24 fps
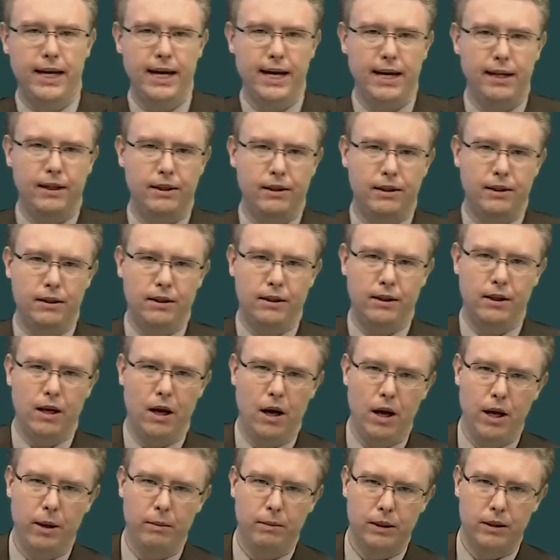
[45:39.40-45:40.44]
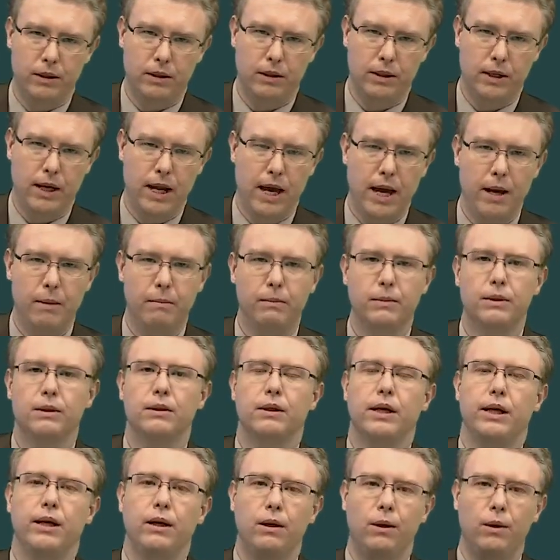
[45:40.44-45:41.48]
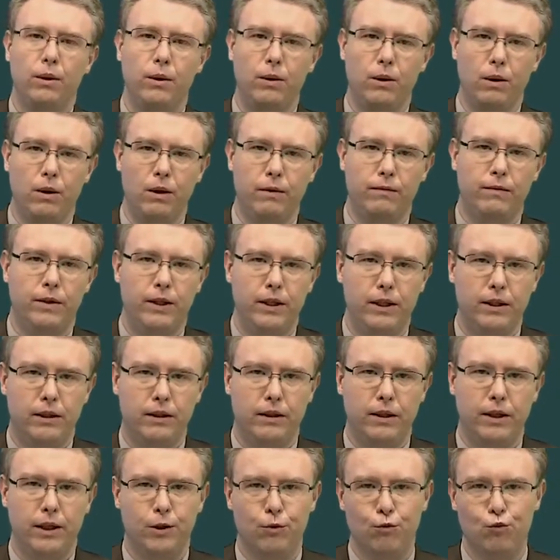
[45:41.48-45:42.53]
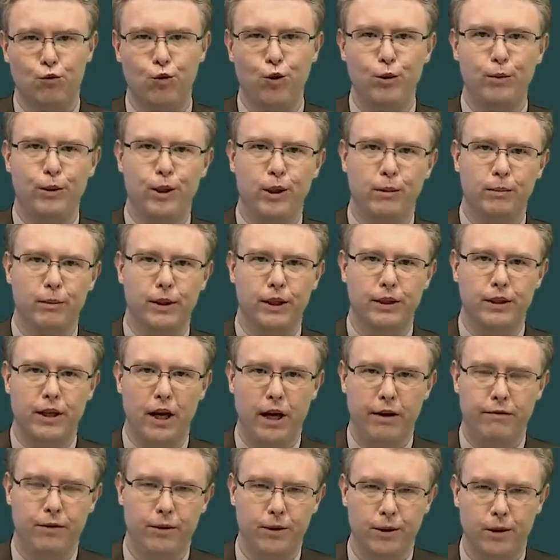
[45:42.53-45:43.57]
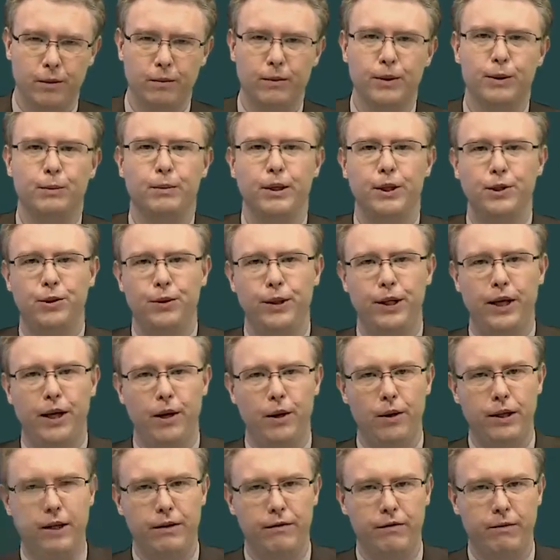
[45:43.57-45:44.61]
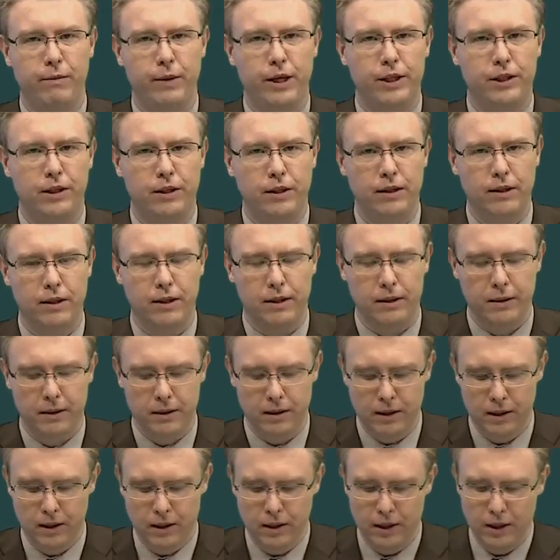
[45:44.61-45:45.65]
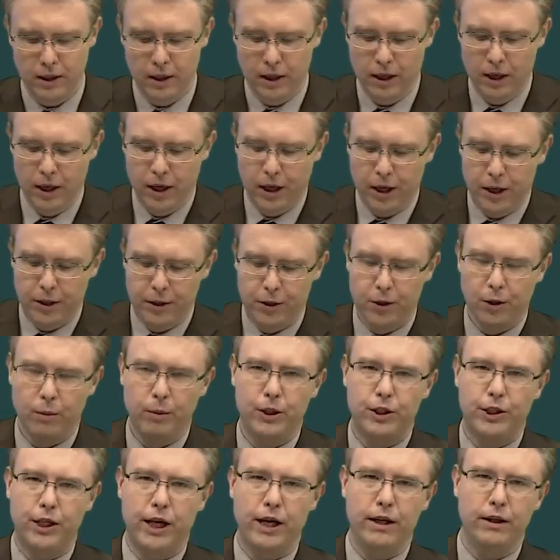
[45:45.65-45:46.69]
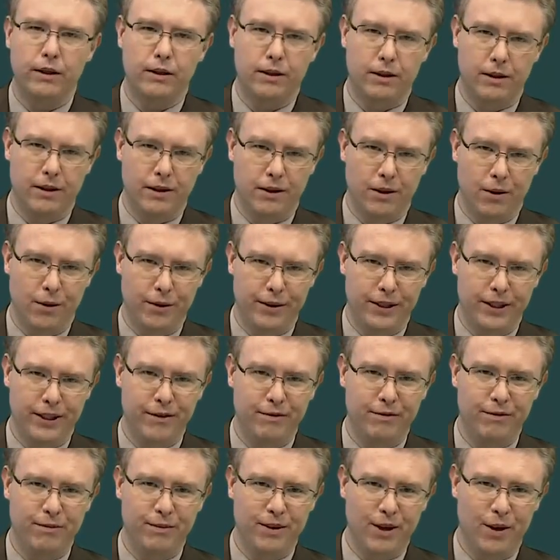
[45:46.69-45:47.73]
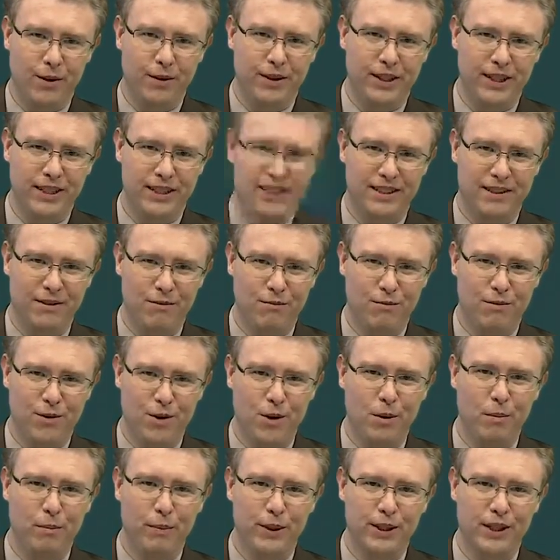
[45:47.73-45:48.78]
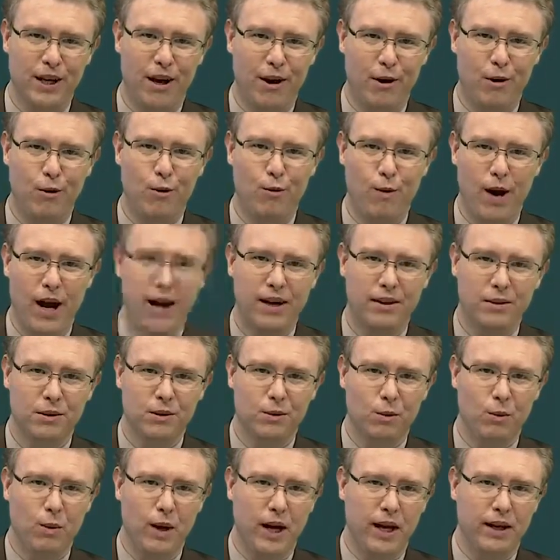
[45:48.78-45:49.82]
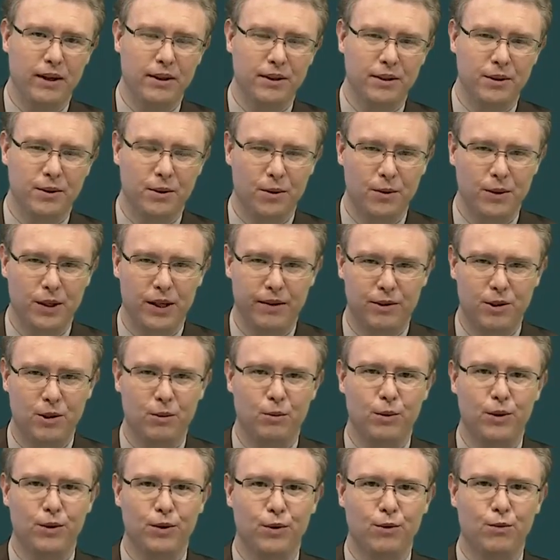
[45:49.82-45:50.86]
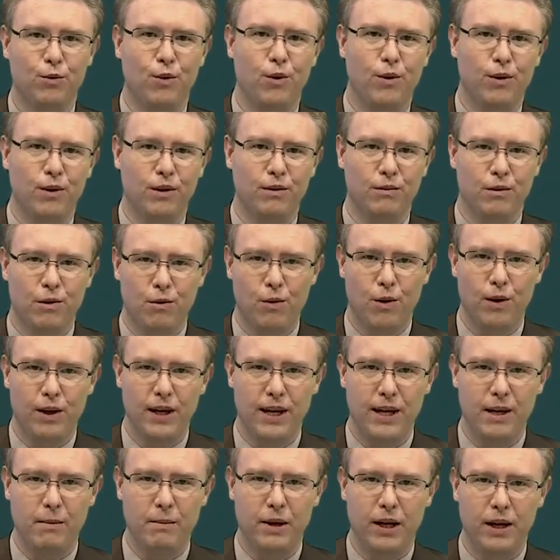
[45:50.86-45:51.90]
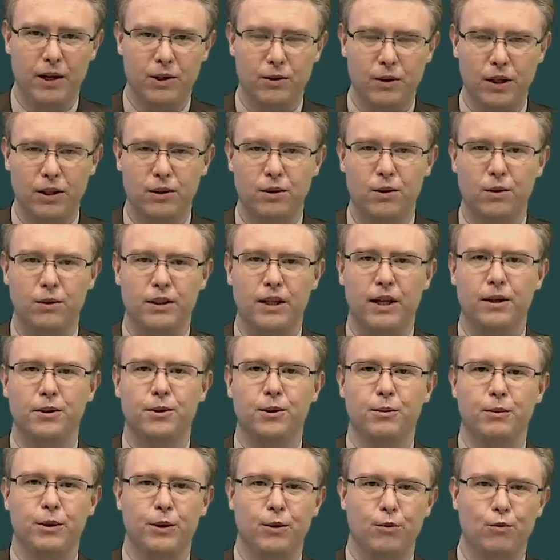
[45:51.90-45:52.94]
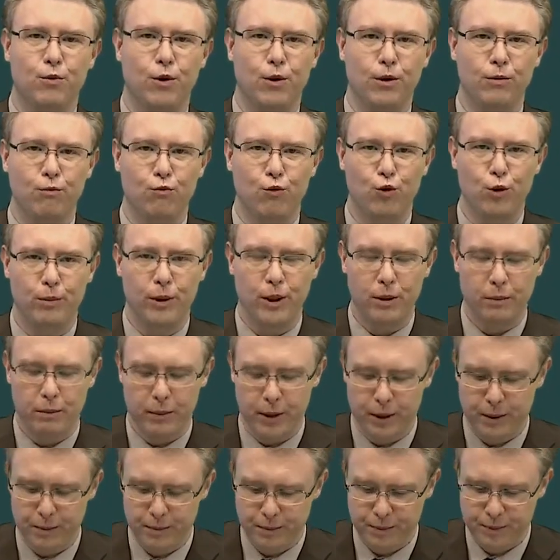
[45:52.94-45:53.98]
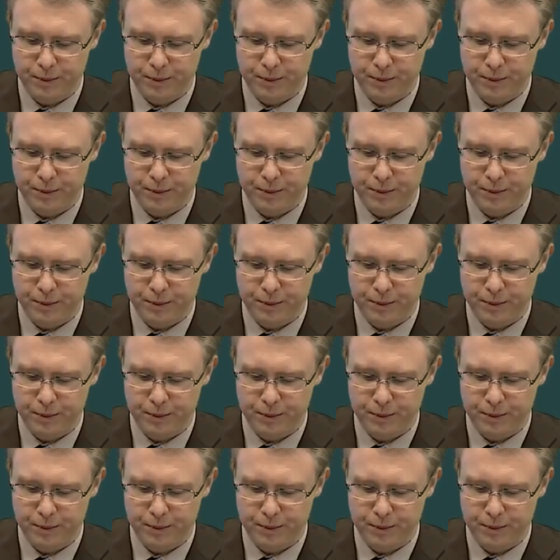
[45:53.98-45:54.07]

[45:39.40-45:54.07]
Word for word: dates, times, names, include all of these things, room numbers, telephone numbers, make sure you get all the information in there. Double check that all these, all these numbers are correct as well, so don't give someone the wrong, the wrong email address, don't tell someone the wrong room number.